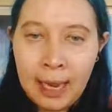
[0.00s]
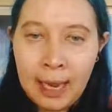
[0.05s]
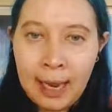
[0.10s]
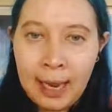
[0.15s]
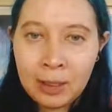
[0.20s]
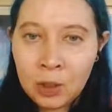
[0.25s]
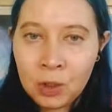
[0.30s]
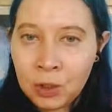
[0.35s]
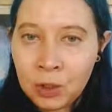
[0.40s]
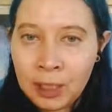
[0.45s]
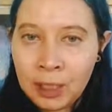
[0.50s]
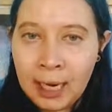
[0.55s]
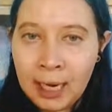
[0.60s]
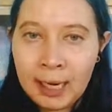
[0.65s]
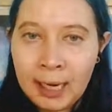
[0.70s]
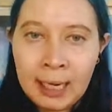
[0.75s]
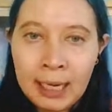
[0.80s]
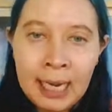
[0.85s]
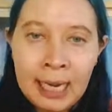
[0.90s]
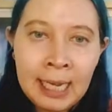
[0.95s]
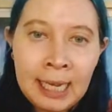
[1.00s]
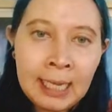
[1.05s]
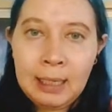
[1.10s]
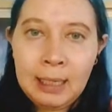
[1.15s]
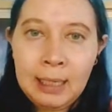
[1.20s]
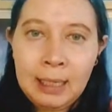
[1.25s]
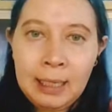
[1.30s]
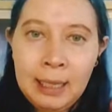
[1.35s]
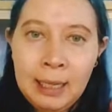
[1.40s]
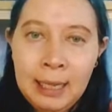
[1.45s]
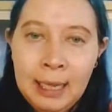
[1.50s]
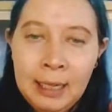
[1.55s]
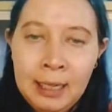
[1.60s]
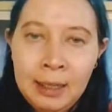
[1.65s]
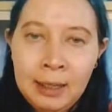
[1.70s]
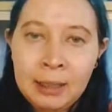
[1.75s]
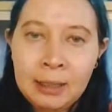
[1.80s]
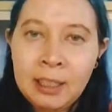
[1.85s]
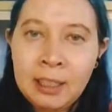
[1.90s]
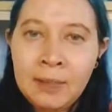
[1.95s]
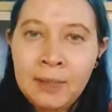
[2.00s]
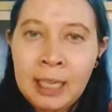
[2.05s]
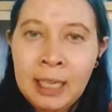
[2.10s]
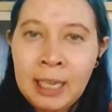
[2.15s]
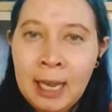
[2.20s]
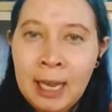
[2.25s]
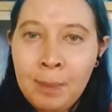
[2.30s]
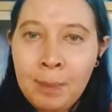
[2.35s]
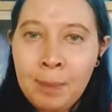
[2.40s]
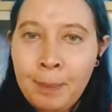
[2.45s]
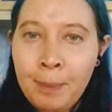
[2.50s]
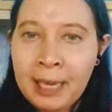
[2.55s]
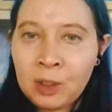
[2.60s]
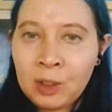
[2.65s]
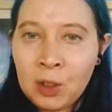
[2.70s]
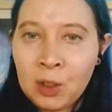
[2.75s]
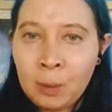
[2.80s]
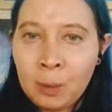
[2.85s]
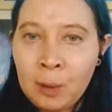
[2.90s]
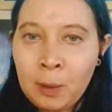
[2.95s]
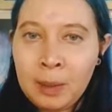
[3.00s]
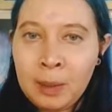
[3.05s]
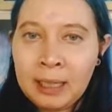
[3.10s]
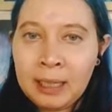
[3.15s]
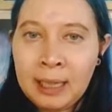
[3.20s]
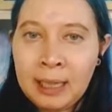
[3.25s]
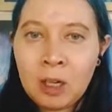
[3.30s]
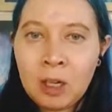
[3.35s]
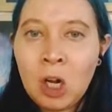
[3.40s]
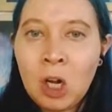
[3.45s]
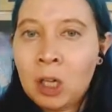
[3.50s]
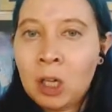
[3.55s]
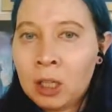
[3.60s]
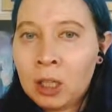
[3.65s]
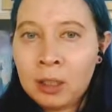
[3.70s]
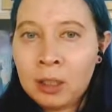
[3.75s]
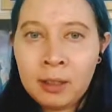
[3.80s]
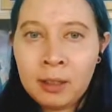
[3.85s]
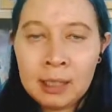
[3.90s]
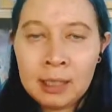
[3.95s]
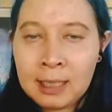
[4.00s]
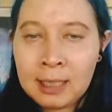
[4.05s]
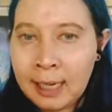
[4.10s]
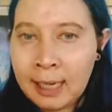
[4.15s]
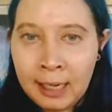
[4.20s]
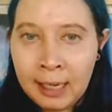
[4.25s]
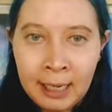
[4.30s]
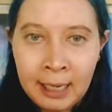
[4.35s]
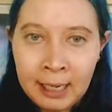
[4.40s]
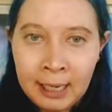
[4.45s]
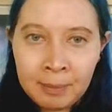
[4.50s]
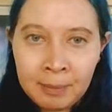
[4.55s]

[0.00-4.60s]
entry area. And then the living and bedroom would be like all this area.